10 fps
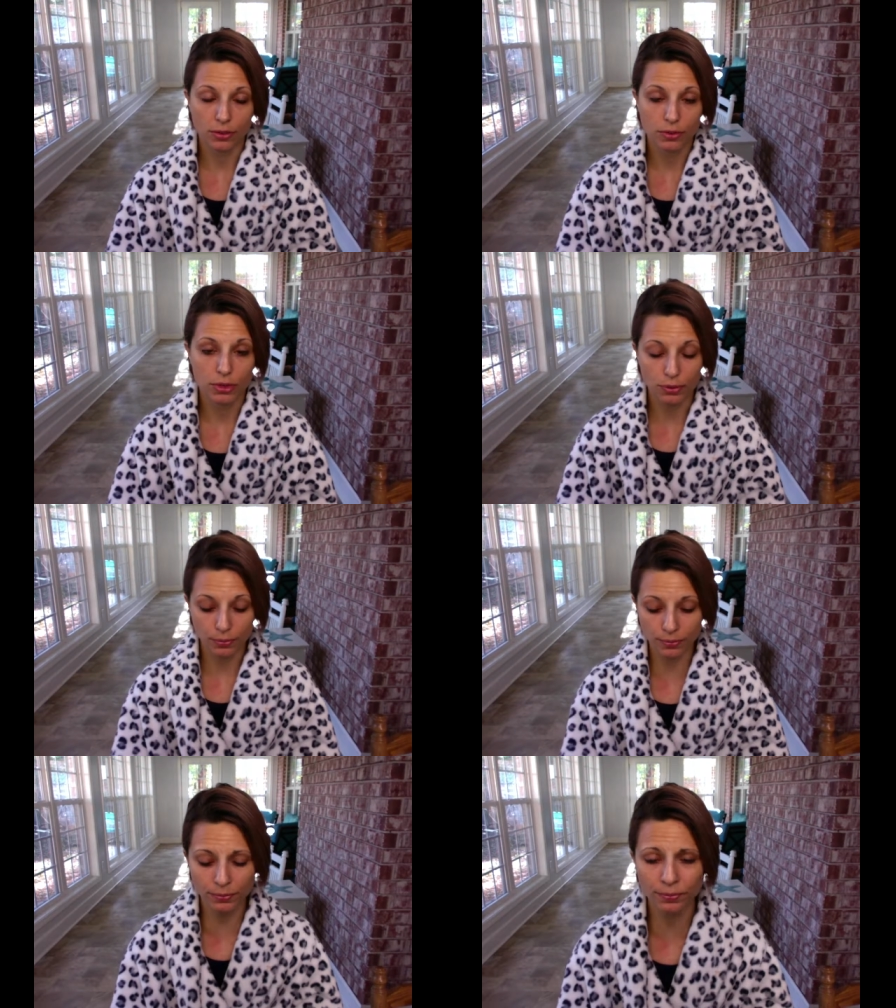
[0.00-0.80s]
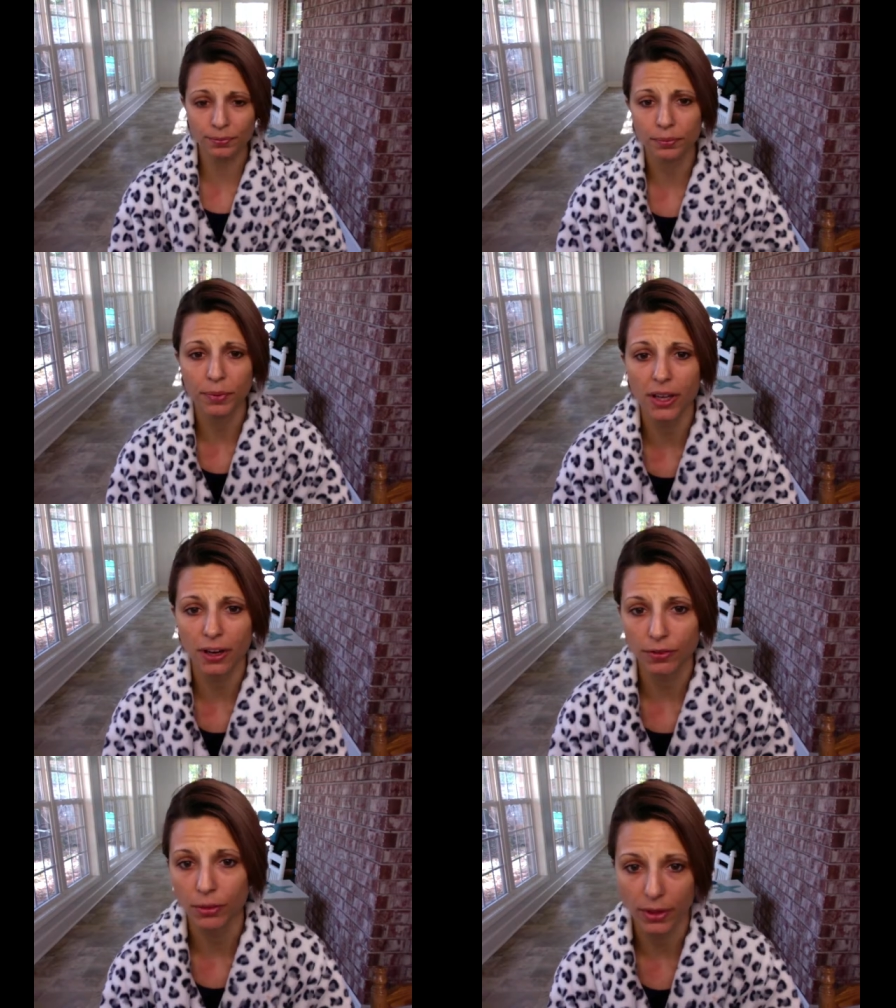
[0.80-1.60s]
so be
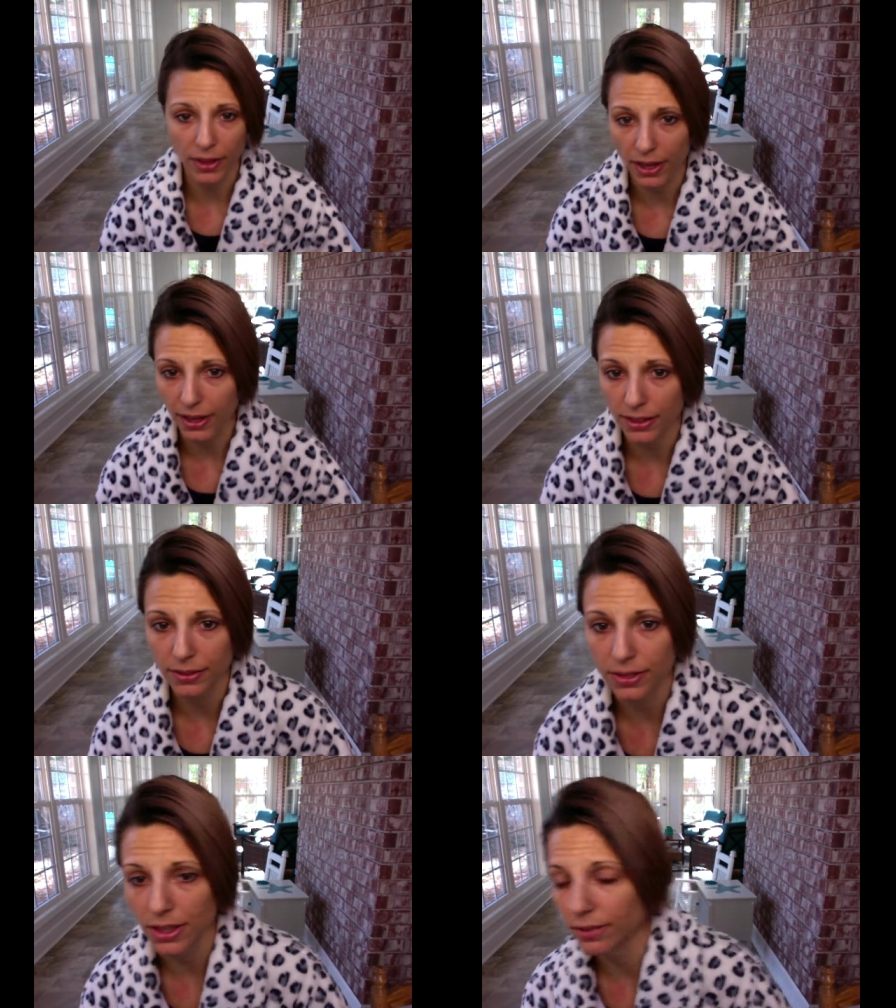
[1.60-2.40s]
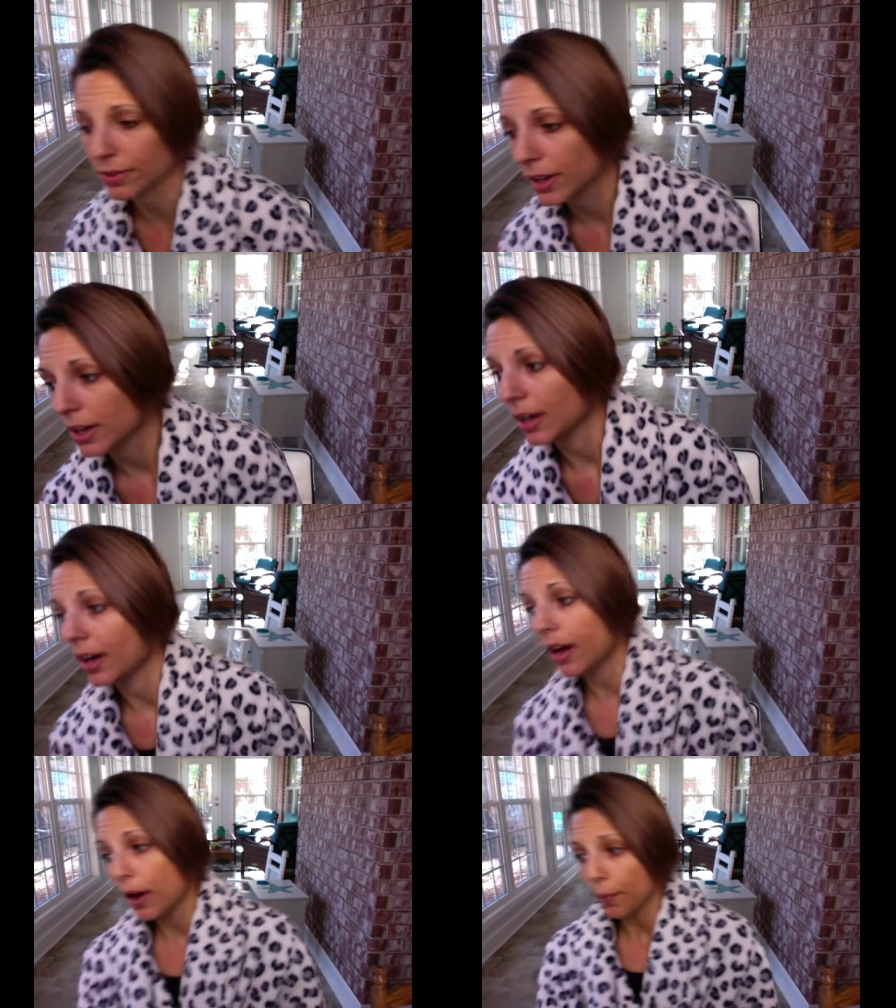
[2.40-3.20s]
careful with that kind of stuff.
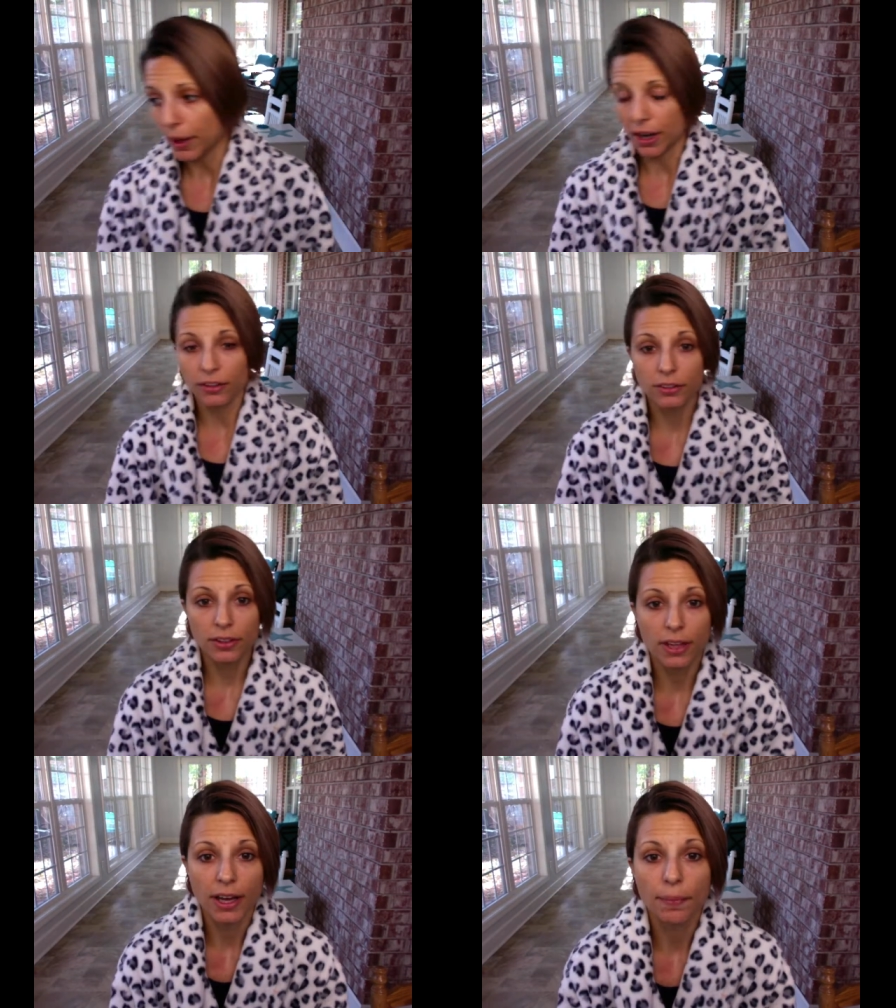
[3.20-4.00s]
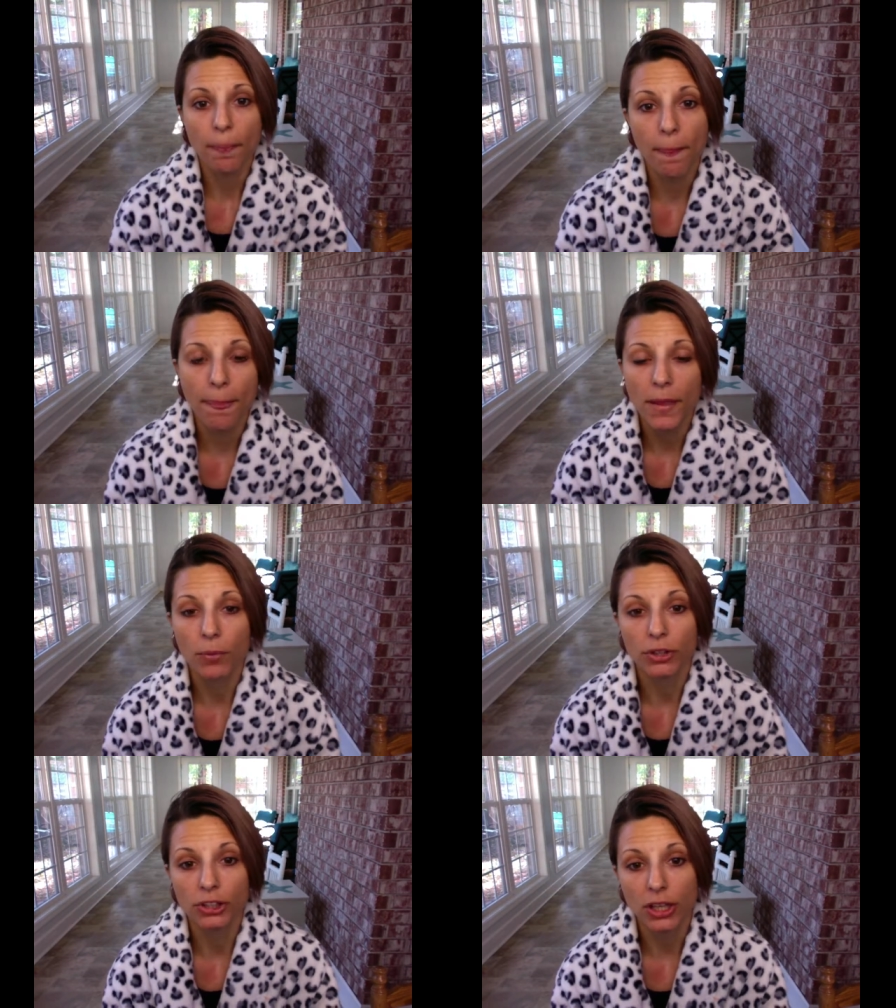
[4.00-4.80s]
But other than that,
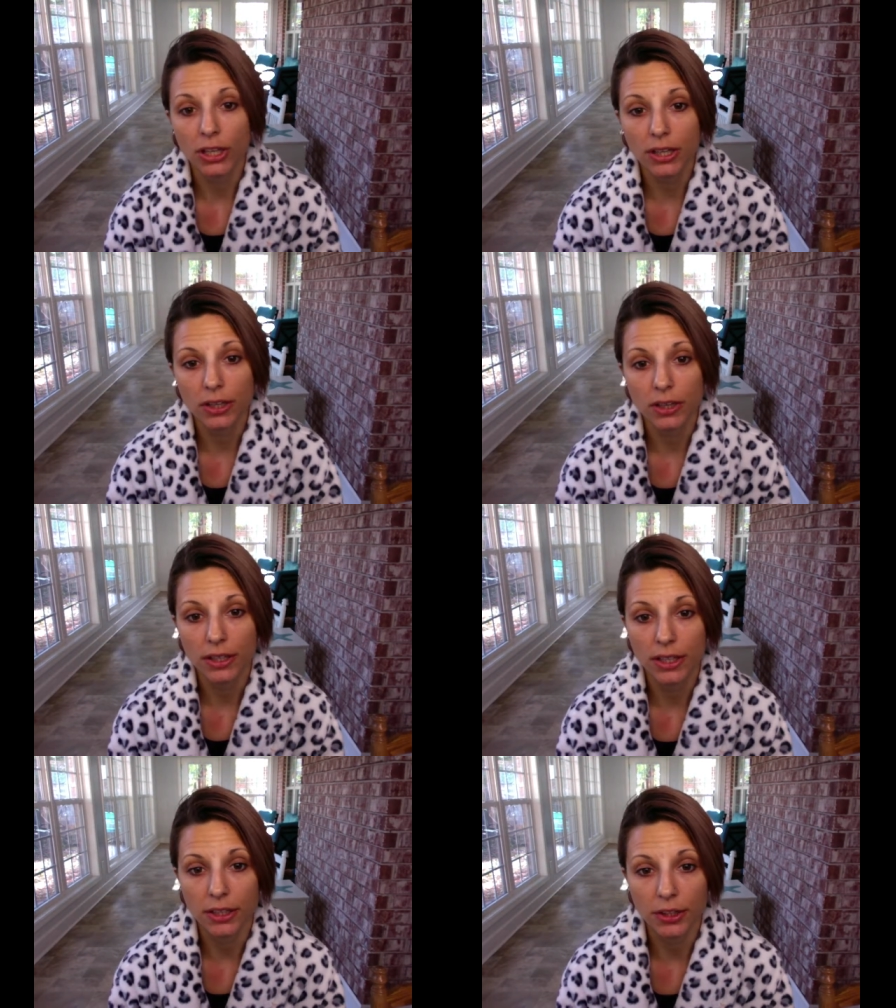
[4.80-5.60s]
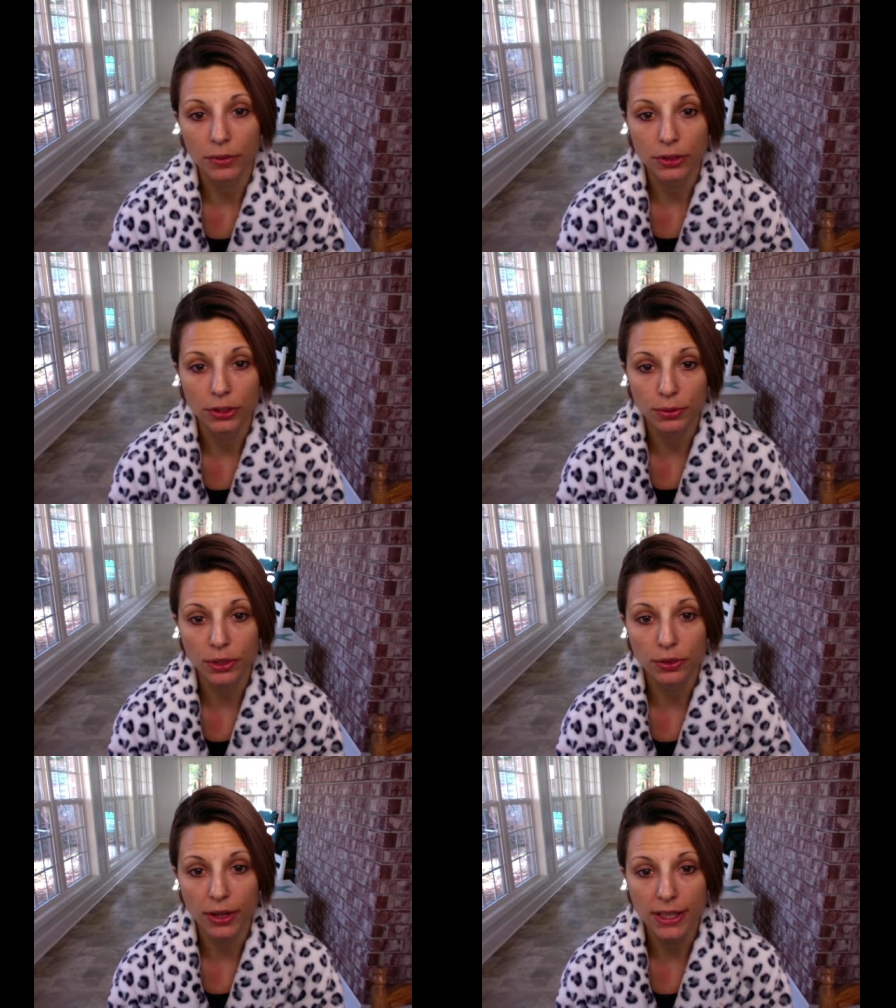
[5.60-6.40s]
we're chugging along here. We're doing
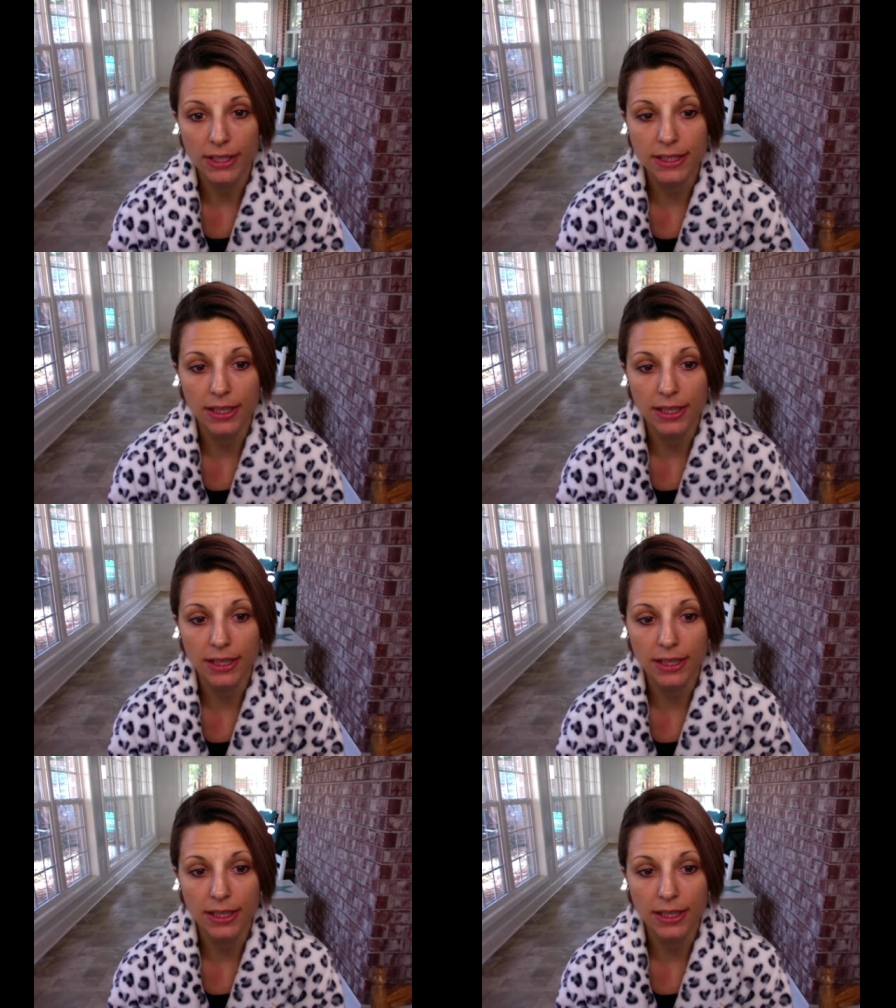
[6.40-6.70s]
great.